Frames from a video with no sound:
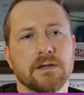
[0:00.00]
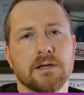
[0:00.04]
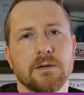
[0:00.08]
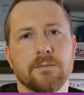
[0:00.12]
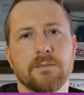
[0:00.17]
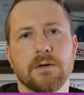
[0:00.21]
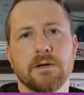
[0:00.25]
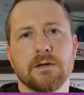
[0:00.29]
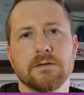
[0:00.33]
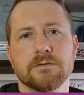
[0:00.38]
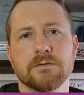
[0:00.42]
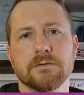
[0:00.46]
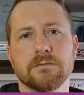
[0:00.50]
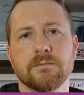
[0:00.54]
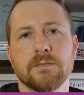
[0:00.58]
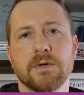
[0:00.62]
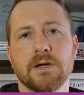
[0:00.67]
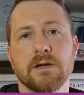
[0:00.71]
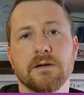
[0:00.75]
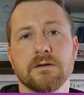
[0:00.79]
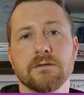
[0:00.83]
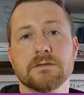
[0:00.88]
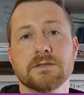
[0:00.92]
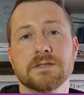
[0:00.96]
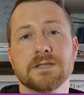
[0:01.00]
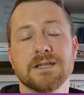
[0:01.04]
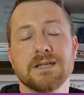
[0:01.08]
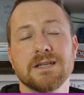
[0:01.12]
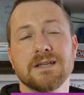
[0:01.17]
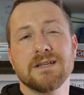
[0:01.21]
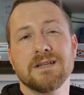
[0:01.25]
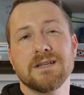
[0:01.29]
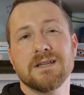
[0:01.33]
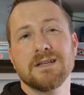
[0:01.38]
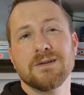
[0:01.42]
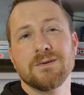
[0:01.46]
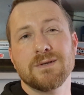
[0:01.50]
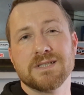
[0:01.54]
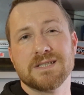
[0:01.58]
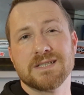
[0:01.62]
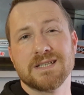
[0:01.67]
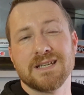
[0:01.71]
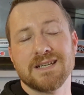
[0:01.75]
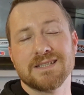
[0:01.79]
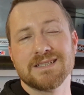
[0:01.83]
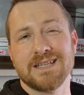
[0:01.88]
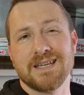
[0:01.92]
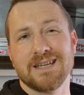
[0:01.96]
couple 100 miles, which is
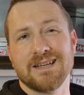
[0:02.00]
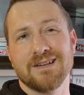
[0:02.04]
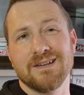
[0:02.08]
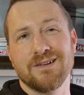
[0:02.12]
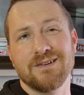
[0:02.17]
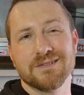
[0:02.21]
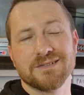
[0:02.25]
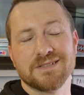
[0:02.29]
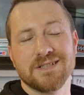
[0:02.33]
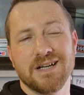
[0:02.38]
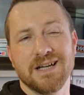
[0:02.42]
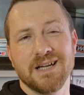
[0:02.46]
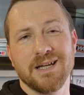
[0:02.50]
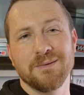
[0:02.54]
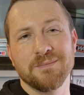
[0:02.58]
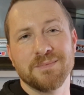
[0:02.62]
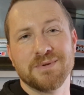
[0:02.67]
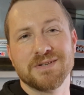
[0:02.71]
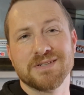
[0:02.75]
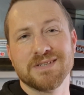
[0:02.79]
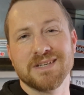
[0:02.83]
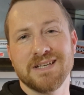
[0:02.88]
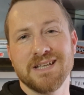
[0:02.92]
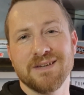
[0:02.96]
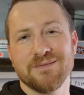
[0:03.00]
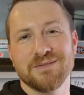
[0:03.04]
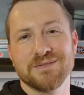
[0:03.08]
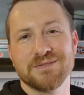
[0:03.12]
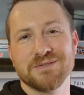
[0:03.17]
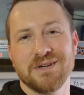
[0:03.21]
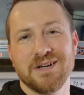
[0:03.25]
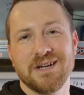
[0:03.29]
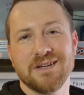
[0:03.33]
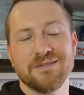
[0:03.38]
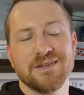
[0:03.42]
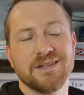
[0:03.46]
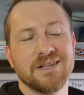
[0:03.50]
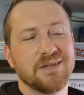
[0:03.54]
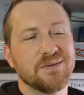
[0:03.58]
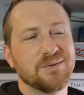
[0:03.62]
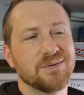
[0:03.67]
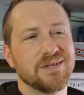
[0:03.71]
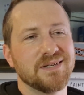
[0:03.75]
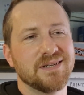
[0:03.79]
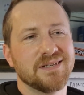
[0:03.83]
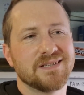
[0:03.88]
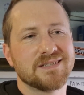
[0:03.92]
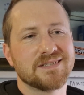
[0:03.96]
going to take a long time because I never drive
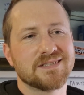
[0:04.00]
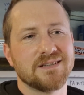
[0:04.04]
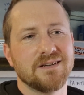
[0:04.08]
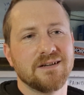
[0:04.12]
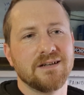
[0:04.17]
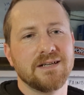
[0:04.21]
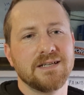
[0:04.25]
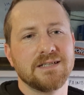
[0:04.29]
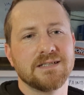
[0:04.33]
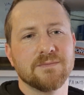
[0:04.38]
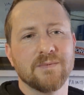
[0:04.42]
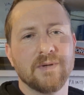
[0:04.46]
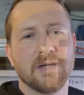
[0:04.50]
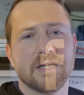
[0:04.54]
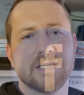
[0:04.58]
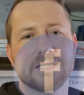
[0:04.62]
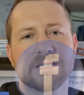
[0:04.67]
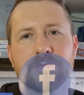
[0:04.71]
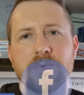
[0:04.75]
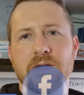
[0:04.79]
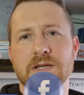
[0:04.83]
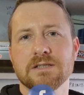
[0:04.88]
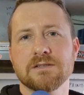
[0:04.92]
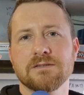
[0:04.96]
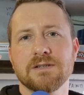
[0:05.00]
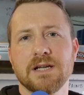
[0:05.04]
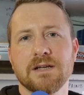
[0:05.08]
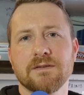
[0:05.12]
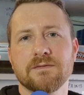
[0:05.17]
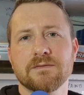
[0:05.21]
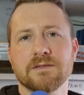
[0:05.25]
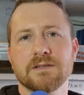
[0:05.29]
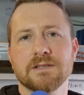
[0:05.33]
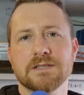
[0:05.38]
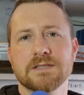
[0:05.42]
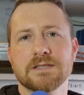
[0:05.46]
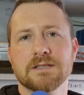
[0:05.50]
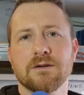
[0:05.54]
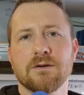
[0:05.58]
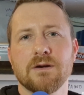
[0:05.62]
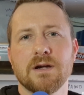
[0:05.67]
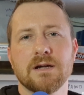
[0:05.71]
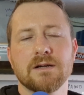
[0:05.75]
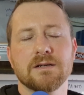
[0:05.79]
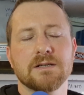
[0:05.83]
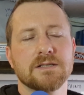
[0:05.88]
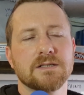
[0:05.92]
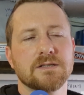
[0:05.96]
anywhere, so I need to make a special effort to go
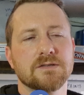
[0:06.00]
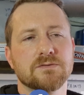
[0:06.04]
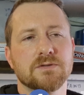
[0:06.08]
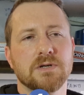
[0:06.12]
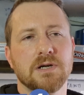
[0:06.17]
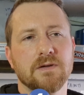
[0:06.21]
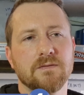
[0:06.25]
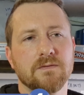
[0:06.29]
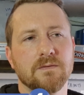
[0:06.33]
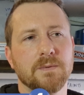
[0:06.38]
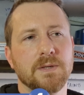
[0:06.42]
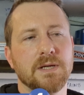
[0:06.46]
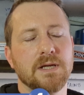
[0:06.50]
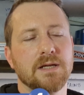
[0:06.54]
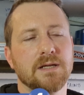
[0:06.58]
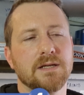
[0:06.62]
out and drive a bit.